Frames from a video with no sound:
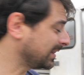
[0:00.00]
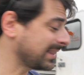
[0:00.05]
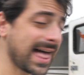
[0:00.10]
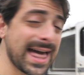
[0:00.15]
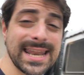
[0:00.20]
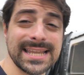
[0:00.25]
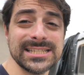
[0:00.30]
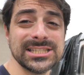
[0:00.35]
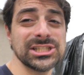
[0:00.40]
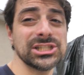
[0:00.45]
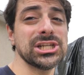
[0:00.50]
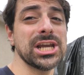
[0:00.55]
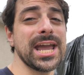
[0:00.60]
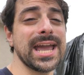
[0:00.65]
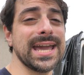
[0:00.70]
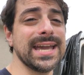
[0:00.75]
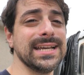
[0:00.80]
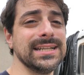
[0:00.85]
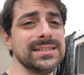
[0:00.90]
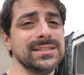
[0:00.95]
lot has
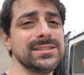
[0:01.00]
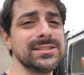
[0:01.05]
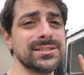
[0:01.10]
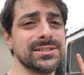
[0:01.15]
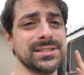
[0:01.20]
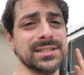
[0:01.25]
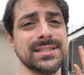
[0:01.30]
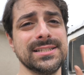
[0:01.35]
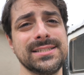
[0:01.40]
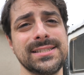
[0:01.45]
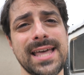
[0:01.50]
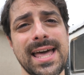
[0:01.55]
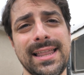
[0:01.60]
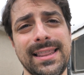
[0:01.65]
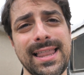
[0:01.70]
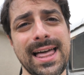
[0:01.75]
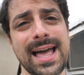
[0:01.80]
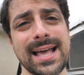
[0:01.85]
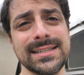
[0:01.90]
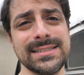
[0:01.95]
changed since that
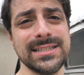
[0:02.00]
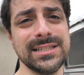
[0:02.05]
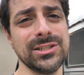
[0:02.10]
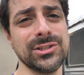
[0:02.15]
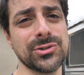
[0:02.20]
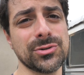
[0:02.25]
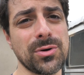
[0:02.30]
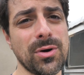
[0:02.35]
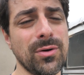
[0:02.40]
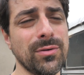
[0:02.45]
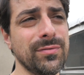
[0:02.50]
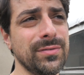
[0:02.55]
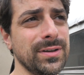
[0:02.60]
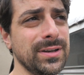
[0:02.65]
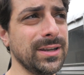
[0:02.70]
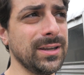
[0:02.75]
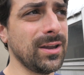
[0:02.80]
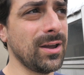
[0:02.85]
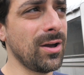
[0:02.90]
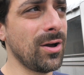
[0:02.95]
last intro
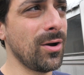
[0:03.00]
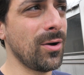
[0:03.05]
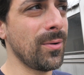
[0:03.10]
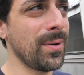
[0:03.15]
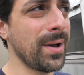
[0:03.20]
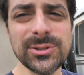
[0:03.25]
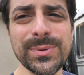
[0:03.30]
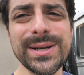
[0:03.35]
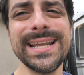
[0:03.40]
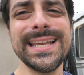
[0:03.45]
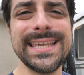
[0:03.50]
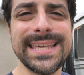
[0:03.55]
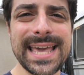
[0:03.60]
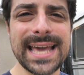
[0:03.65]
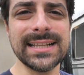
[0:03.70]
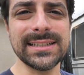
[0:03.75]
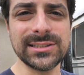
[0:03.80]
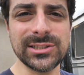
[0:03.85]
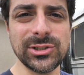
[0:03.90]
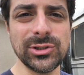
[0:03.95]
video. want to
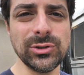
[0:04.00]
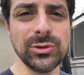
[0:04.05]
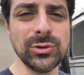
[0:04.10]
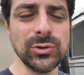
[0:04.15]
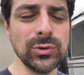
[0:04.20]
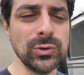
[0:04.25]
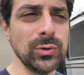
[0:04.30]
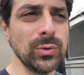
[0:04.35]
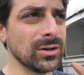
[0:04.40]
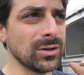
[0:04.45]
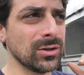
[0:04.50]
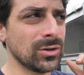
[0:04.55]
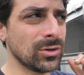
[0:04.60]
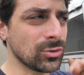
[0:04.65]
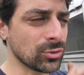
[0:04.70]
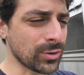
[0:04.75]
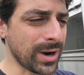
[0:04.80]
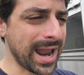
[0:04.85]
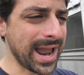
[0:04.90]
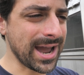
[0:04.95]
get to
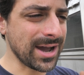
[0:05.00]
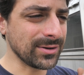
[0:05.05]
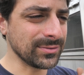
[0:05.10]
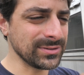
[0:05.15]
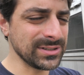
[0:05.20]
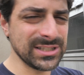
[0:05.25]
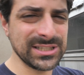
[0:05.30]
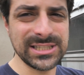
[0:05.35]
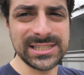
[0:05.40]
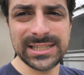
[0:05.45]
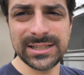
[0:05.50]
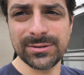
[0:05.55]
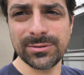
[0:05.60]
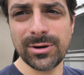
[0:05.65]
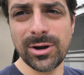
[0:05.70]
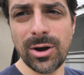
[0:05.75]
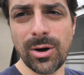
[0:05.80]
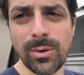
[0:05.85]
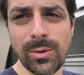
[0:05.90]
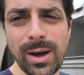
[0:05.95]
ground
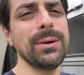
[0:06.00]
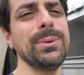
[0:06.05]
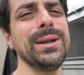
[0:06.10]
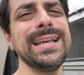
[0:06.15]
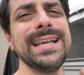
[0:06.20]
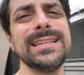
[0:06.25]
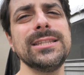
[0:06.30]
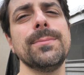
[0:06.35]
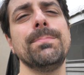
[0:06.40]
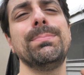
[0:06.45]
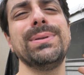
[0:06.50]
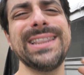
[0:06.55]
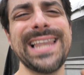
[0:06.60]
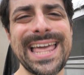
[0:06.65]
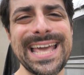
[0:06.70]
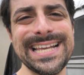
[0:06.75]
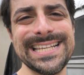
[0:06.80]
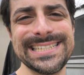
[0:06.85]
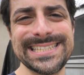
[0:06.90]
zero. I want to get to blank